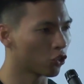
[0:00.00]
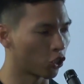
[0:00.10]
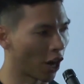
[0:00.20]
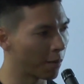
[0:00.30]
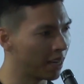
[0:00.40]

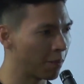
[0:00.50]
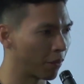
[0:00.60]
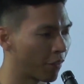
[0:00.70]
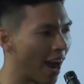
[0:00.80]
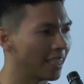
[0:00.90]
Germany
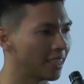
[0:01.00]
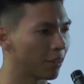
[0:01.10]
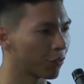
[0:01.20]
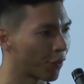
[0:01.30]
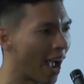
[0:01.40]
provides
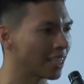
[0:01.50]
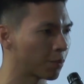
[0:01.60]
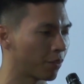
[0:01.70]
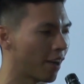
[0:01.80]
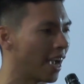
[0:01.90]
it, France
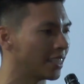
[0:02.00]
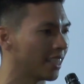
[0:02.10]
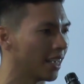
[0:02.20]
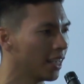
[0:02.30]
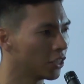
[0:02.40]

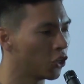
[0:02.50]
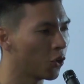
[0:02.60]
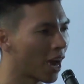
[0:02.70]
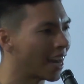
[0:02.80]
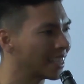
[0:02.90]
provides it, the
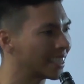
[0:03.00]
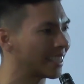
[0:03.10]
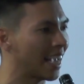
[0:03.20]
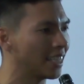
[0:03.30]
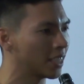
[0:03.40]
United
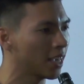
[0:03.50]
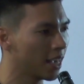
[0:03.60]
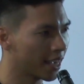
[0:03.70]
States